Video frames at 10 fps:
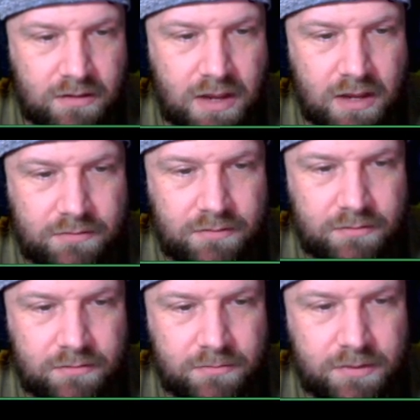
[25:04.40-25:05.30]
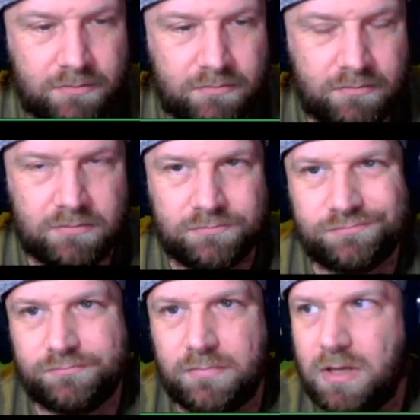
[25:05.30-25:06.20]
So I'm yeah, going Raiders. I mean,
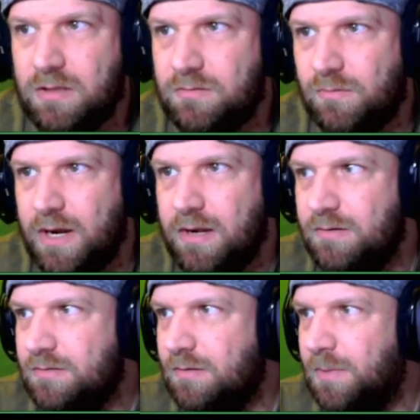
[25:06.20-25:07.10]
it's Raiders.